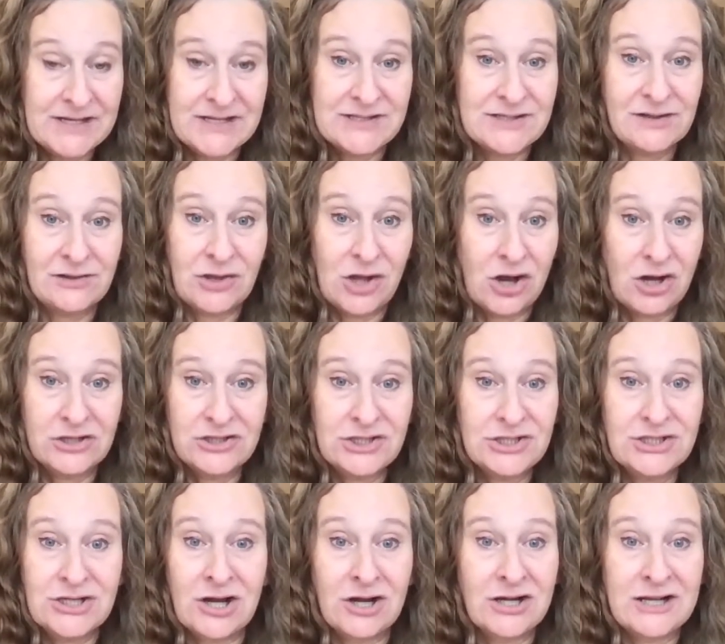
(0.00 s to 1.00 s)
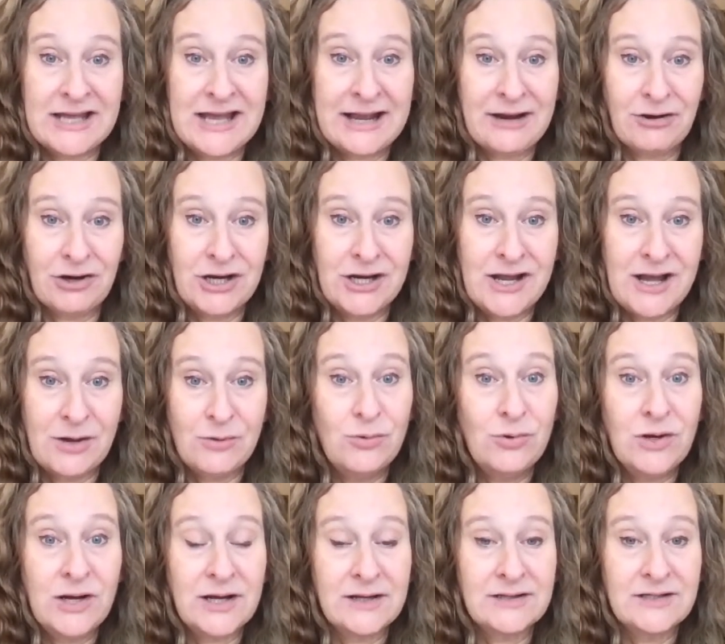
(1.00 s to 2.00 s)
It's
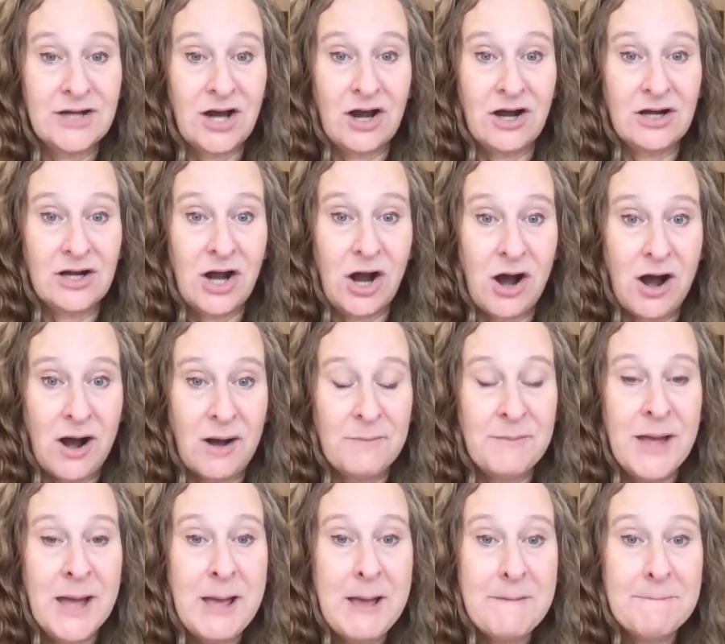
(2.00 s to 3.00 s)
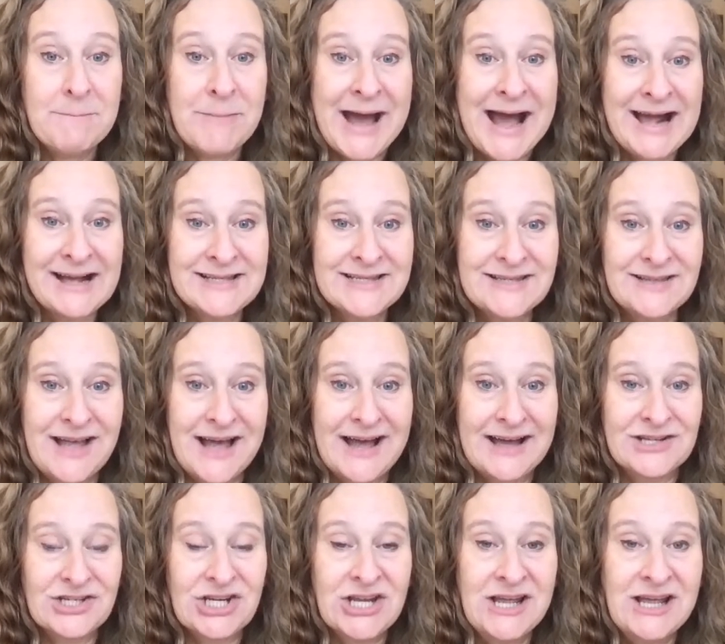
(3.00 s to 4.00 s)

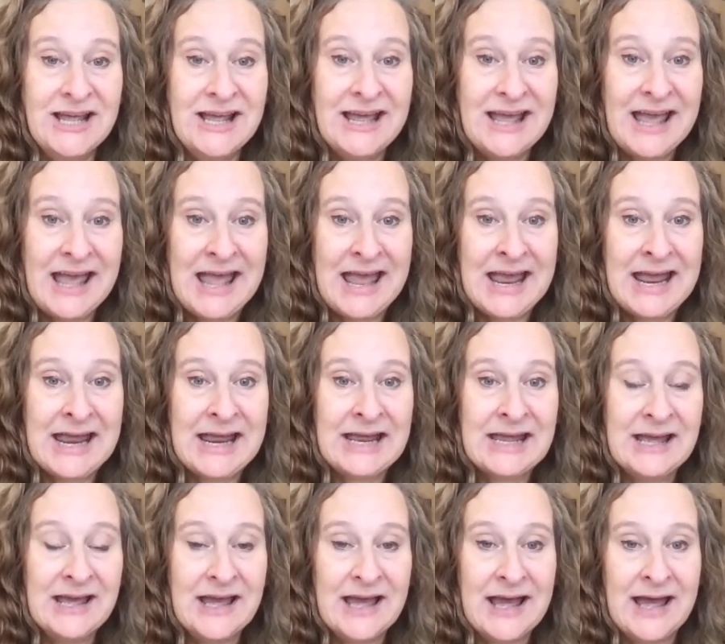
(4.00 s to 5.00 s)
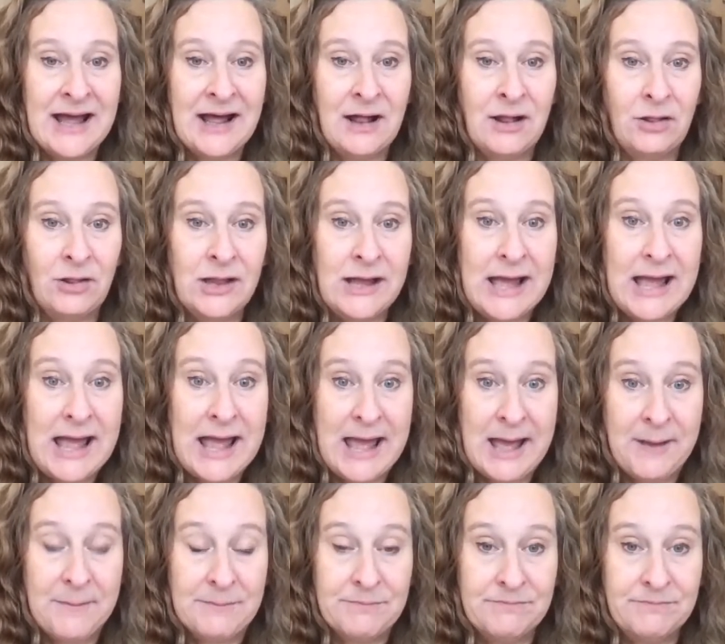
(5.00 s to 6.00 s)

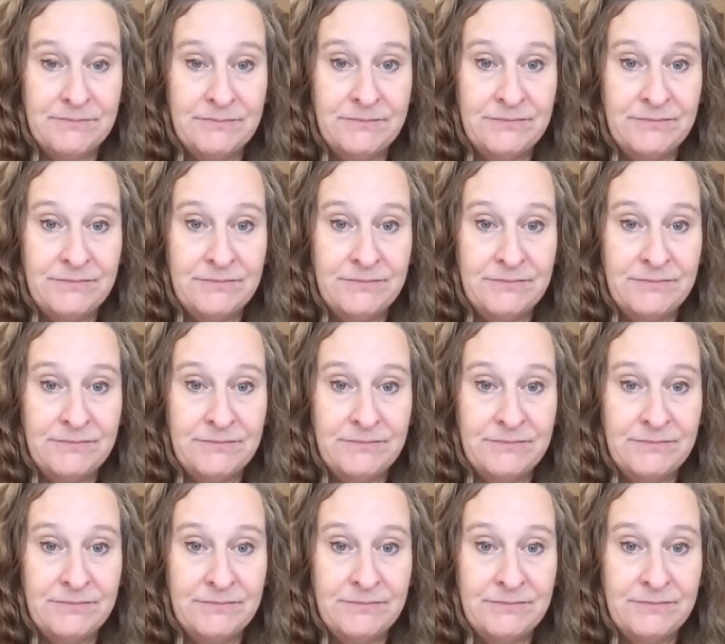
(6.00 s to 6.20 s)
launch.karenauha.com/ALM.